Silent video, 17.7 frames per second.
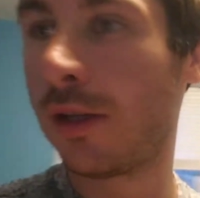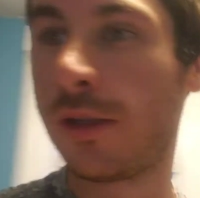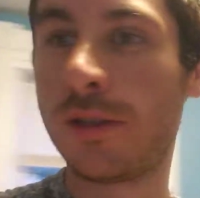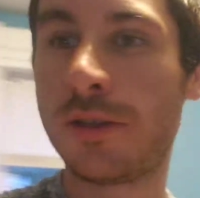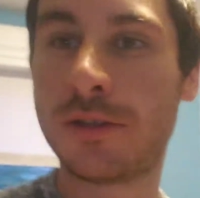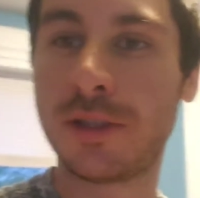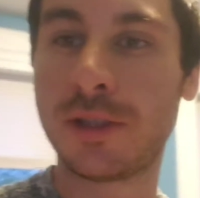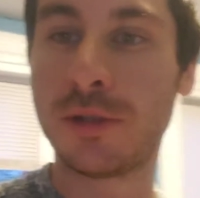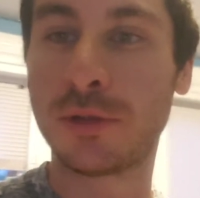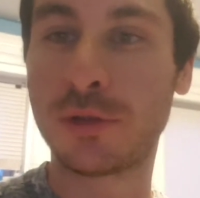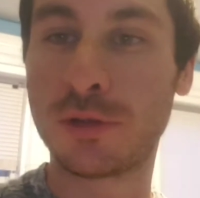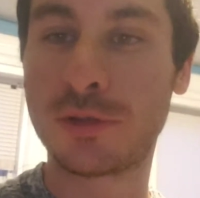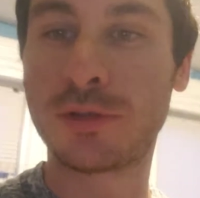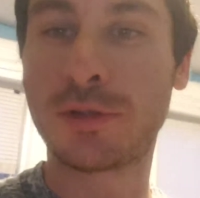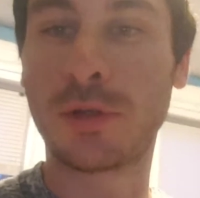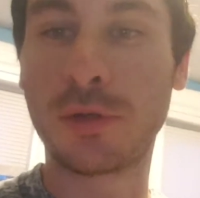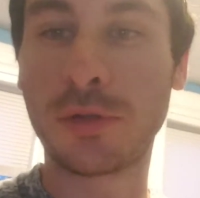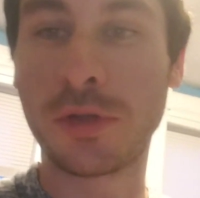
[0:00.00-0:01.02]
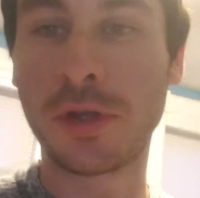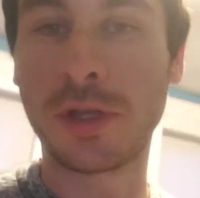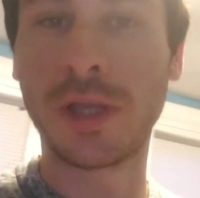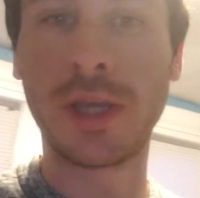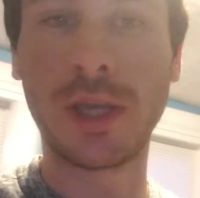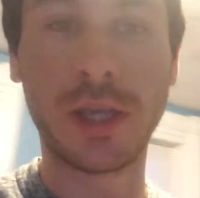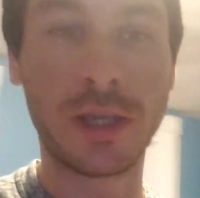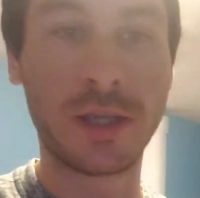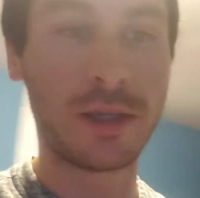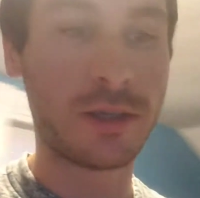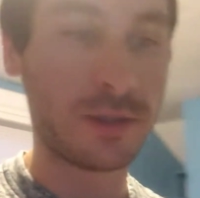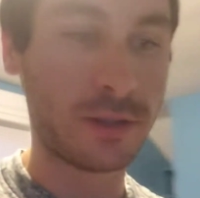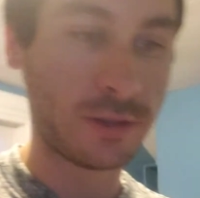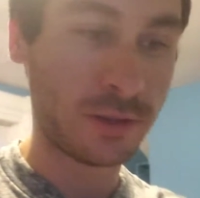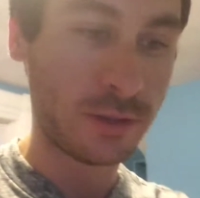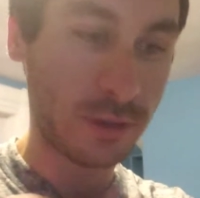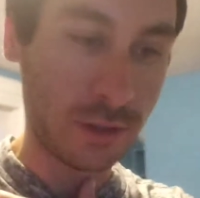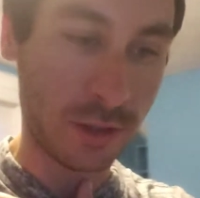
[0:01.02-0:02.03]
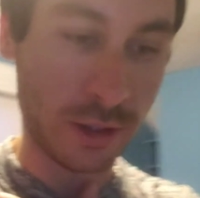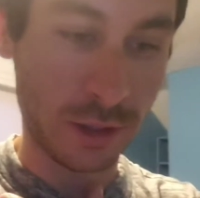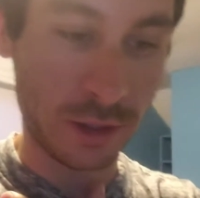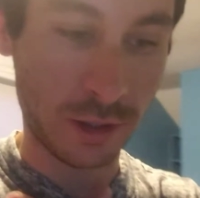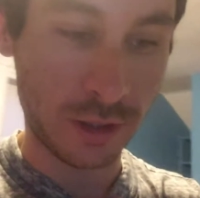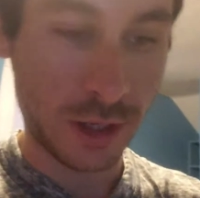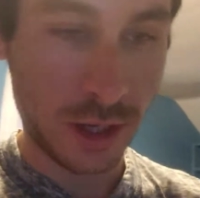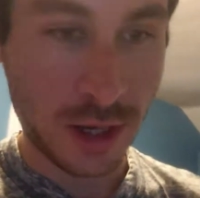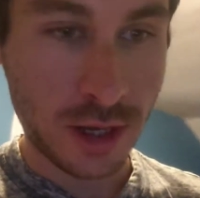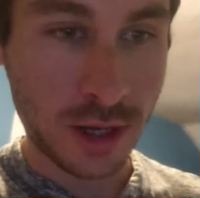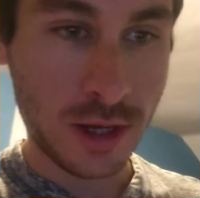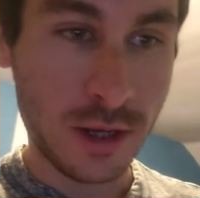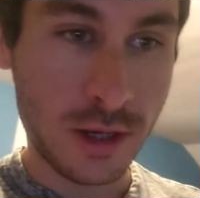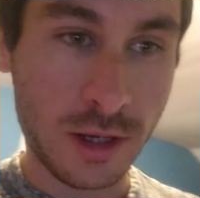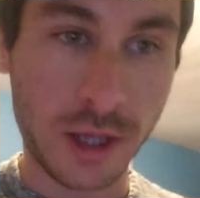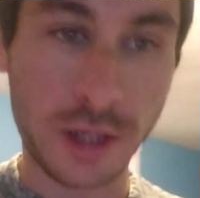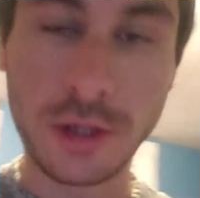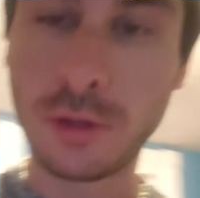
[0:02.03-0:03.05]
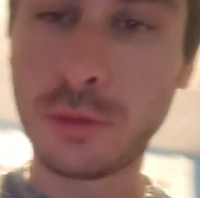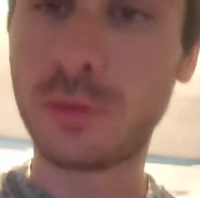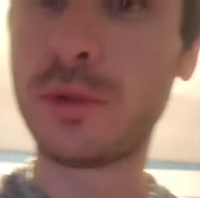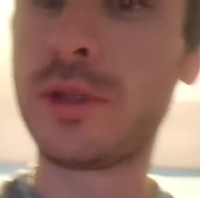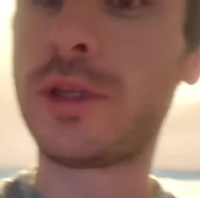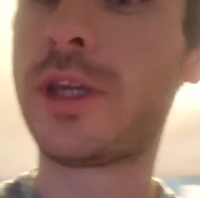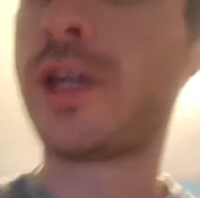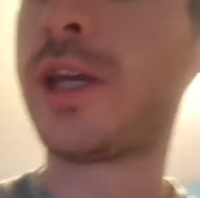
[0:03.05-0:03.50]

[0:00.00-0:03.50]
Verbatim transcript: sale to start the day. And I don't really